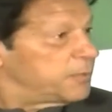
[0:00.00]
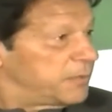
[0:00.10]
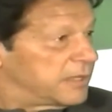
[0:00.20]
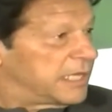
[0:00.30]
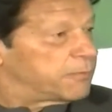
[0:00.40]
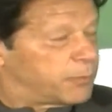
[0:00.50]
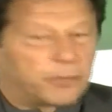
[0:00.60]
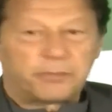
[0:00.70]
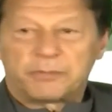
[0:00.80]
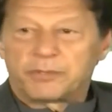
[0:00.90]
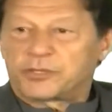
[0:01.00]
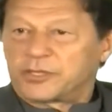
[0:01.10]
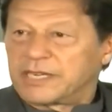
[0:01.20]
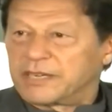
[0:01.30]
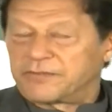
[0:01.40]
It was that poor
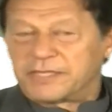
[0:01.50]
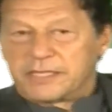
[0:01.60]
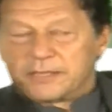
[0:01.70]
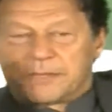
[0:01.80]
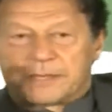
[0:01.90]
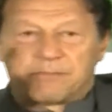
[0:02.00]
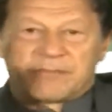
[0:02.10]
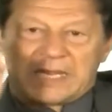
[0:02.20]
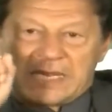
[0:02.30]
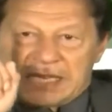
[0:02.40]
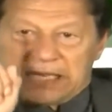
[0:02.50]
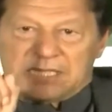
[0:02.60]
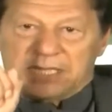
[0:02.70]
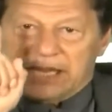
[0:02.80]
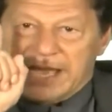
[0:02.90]
people should get free treatment.
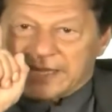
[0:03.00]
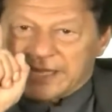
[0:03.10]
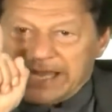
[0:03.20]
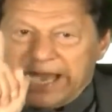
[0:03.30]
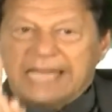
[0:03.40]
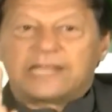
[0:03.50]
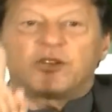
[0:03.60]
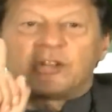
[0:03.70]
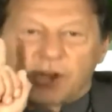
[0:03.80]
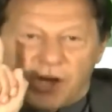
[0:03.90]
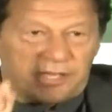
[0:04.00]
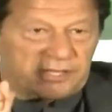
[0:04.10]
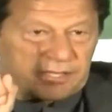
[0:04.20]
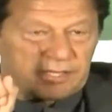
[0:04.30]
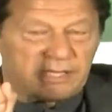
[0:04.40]
The annual
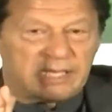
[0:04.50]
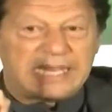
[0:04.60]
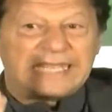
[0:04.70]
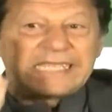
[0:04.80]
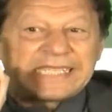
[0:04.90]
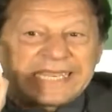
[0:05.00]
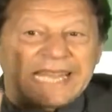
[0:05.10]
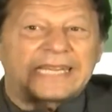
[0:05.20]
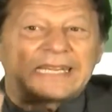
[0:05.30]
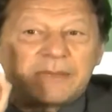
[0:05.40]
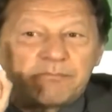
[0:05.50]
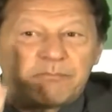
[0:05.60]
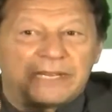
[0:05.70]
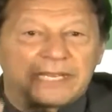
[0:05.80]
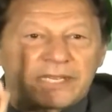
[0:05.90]
loss is
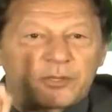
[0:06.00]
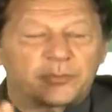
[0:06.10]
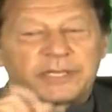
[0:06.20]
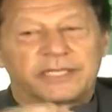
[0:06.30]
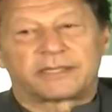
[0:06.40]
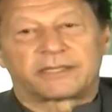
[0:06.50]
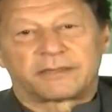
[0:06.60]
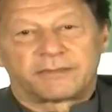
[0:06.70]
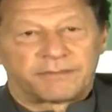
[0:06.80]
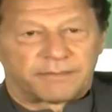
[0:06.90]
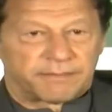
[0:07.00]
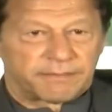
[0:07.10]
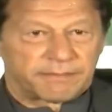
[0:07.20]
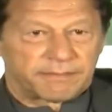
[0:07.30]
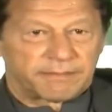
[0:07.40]
10 billion rupees.
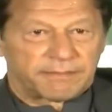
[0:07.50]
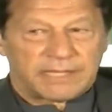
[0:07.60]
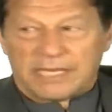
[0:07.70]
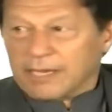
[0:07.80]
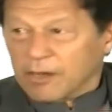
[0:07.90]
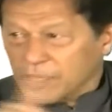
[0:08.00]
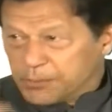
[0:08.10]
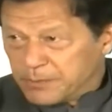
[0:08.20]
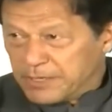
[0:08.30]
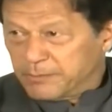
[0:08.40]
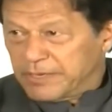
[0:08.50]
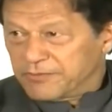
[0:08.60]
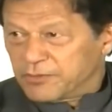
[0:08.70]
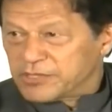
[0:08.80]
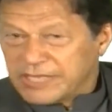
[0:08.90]

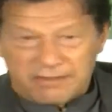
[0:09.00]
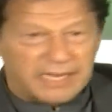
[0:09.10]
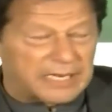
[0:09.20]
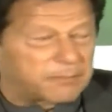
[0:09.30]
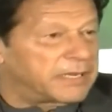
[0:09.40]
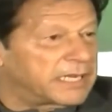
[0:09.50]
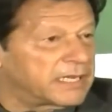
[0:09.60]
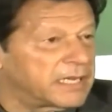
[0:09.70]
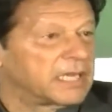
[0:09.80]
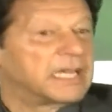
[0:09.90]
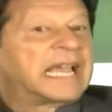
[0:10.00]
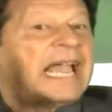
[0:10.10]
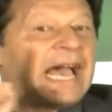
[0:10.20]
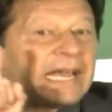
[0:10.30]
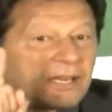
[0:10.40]
Hospital bill for 700 million,
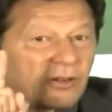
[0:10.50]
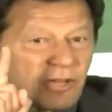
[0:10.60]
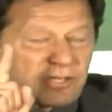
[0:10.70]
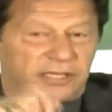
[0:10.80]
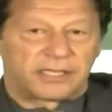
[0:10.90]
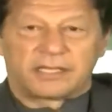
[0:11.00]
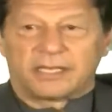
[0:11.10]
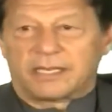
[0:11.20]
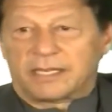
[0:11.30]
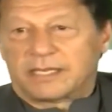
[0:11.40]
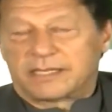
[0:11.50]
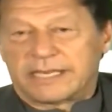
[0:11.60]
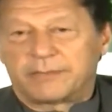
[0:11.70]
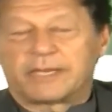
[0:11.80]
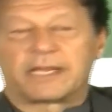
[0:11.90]
annual loss is
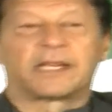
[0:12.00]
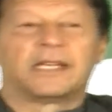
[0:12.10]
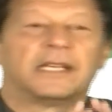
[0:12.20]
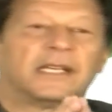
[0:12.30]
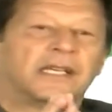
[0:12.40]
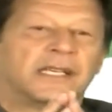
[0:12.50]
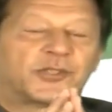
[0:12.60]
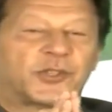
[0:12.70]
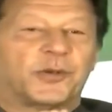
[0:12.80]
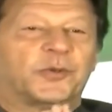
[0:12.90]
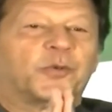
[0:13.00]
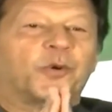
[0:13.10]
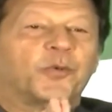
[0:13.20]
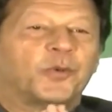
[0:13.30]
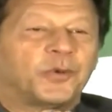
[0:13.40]
10 billion.
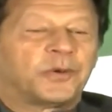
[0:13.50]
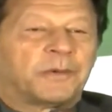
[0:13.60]
So,